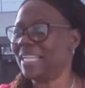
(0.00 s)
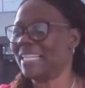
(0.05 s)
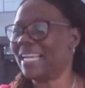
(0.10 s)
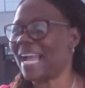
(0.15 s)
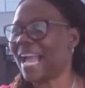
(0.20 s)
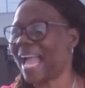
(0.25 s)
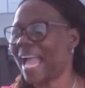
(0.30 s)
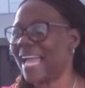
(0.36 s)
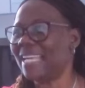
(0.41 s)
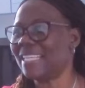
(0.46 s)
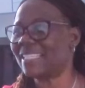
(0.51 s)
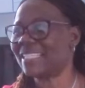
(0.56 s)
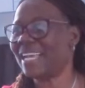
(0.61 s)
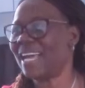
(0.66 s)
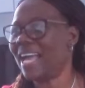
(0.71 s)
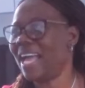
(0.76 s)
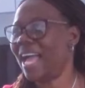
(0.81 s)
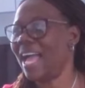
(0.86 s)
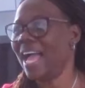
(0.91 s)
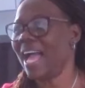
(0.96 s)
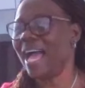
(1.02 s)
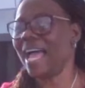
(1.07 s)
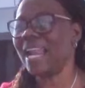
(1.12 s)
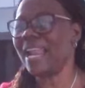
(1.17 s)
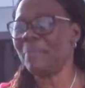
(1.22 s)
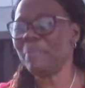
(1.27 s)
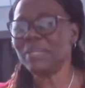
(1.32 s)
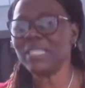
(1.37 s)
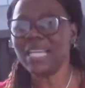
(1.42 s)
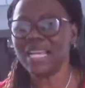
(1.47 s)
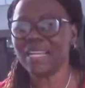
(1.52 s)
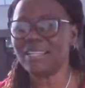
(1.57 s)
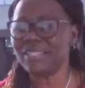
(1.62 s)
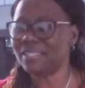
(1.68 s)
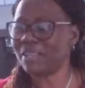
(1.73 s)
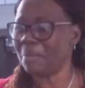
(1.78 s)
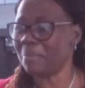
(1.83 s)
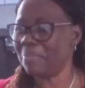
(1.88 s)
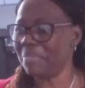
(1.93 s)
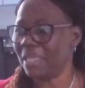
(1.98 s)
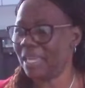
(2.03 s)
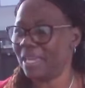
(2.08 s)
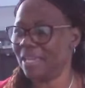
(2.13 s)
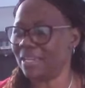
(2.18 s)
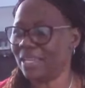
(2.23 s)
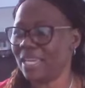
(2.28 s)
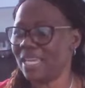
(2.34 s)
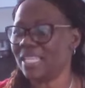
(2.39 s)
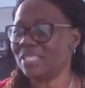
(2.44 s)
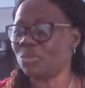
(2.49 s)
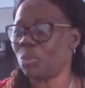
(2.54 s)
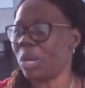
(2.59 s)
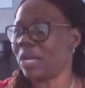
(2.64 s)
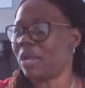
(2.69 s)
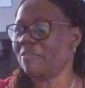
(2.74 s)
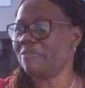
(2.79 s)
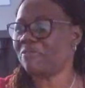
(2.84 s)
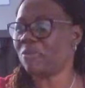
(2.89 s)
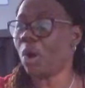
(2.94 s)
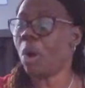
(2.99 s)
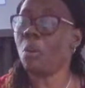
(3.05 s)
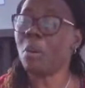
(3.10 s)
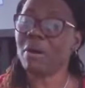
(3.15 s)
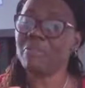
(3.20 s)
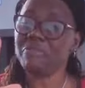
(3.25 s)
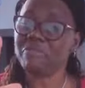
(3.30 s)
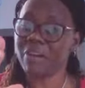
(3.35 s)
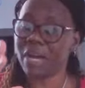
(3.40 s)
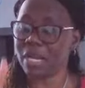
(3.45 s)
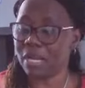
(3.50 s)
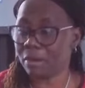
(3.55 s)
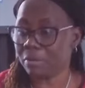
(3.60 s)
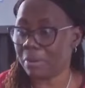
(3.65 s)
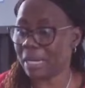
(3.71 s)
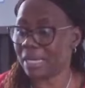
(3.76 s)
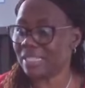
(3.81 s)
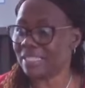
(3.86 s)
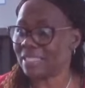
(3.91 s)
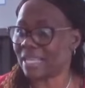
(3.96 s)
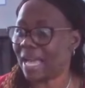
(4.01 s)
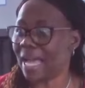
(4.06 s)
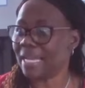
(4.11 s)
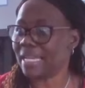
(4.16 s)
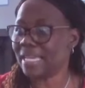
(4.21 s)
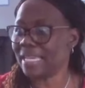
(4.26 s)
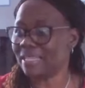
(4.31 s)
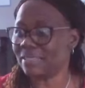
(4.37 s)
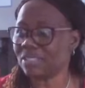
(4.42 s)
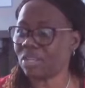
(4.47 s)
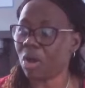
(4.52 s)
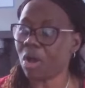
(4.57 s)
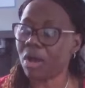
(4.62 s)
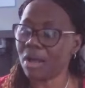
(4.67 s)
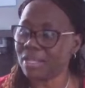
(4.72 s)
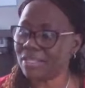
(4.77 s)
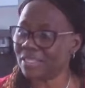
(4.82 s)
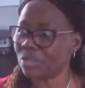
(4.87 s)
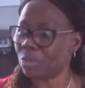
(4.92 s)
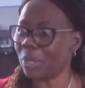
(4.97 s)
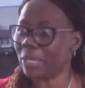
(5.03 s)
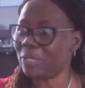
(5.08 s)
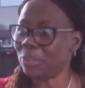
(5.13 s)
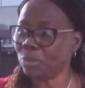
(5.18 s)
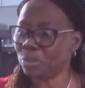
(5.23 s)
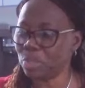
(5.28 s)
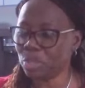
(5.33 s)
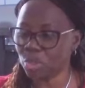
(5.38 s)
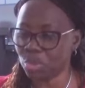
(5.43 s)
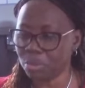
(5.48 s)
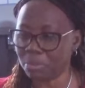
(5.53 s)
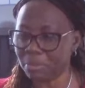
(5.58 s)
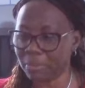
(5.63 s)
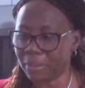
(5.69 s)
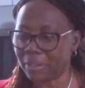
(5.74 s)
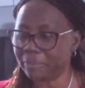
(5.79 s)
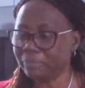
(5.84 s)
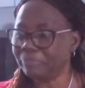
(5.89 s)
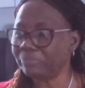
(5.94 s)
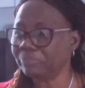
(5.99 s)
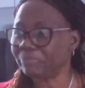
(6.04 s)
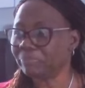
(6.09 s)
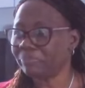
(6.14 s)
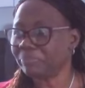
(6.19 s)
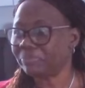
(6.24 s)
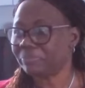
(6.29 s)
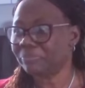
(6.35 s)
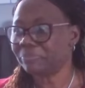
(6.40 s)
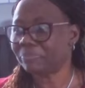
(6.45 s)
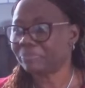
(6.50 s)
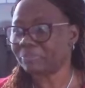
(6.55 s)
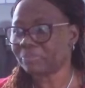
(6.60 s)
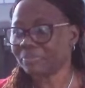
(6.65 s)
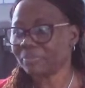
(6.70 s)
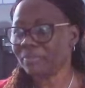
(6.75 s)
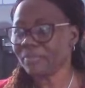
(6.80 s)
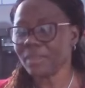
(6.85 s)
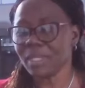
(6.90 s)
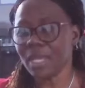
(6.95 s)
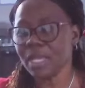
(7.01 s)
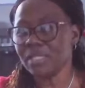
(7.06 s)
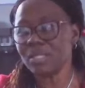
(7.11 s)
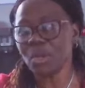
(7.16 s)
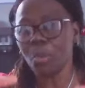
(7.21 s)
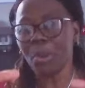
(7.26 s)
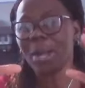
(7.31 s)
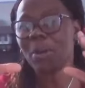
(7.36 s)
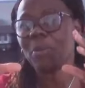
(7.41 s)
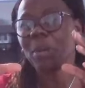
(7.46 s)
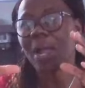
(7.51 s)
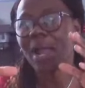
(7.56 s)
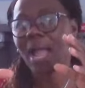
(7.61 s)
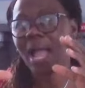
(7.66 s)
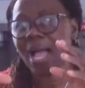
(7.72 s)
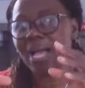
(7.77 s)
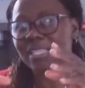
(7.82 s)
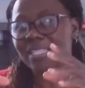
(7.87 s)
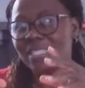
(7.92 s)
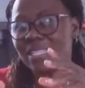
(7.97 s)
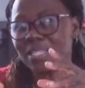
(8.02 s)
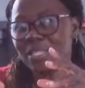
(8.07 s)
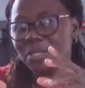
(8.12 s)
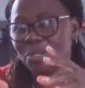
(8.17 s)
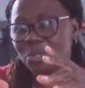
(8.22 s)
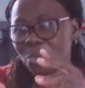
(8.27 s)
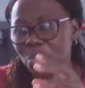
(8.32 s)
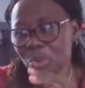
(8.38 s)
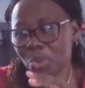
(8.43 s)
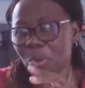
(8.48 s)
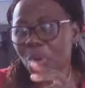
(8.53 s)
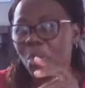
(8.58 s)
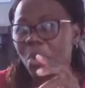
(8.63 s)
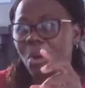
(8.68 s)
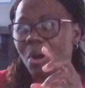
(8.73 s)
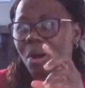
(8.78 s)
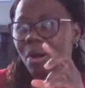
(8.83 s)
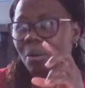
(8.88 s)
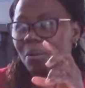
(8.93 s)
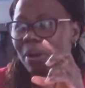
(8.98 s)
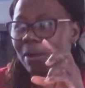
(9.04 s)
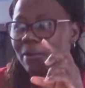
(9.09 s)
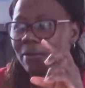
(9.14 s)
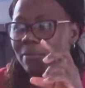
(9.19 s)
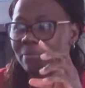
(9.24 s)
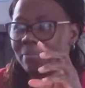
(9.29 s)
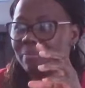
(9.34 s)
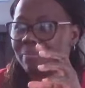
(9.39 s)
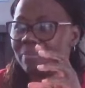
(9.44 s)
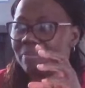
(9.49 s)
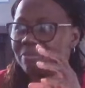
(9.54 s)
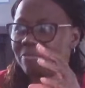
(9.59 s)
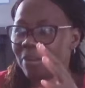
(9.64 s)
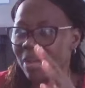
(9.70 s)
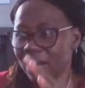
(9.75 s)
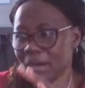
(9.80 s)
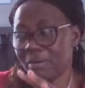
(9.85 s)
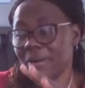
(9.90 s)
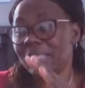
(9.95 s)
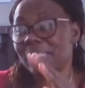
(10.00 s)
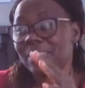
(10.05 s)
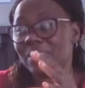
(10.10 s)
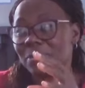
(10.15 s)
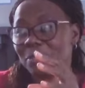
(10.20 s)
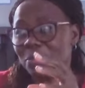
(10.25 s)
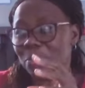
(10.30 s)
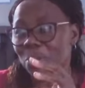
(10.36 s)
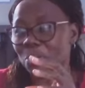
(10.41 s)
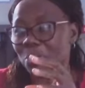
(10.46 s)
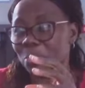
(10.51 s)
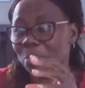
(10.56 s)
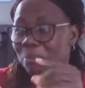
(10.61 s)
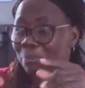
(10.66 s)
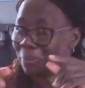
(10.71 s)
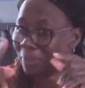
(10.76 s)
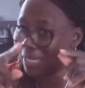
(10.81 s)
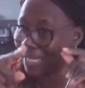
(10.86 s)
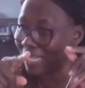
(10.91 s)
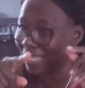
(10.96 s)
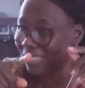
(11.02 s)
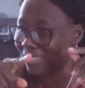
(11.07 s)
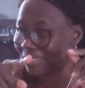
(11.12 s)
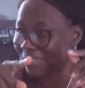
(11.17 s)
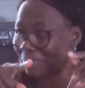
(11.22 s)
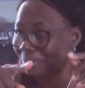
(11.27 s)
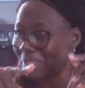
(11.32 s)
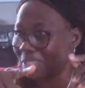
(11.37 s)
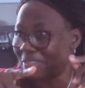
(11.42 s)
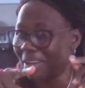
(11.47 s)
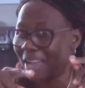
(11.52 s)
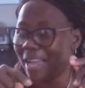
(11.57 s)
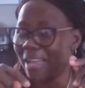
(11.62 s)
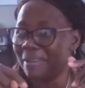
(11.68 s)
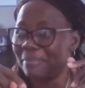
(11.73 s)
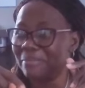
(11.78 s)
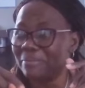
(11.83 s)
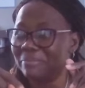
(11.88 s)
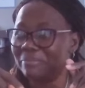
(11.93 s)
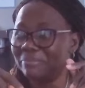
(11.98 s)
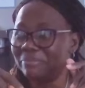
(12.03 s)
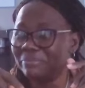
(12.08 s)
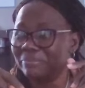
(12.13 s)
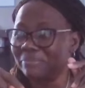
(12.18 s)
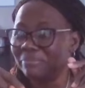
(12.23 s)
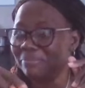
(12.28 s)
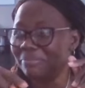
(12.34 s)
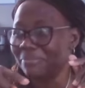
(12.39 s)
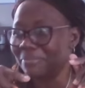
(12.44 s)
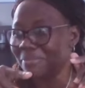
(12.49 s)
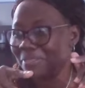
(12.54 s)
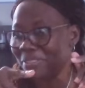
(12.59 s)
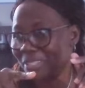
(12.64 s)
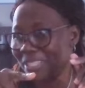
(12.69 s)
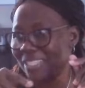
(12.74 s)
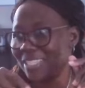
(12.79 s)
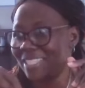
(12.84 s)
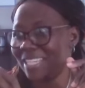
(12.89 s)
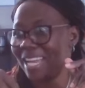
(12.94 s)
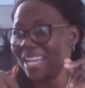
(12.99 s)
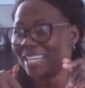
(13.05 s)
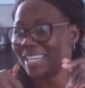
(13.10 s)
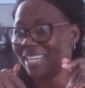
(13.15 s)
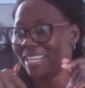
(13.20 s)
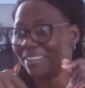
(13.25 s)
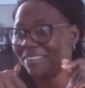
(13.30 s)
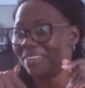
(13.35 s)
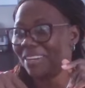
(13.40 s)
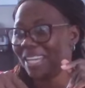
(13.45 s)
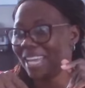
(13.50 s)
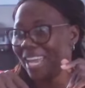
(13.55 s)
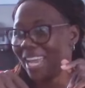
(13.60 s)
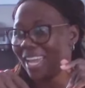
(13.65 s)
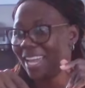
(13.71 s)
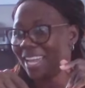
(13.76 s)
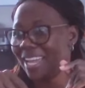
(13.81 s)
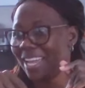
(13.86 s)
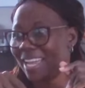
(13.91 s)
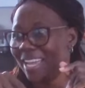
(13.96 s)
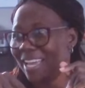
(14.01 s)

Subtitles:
Guys, and let me tell you something. He's one of our followers and he's also a YouTuber. So what we are asking you, our followers, to do, please subscribe to his channel, okay?